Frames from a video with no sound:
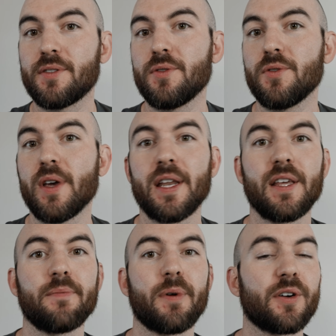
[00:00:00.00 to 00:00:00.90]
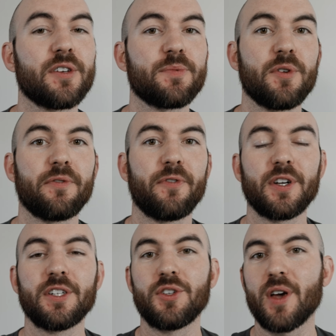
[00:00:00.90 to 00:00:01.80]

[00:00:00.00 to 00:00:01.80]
to getting buttery smooth footage.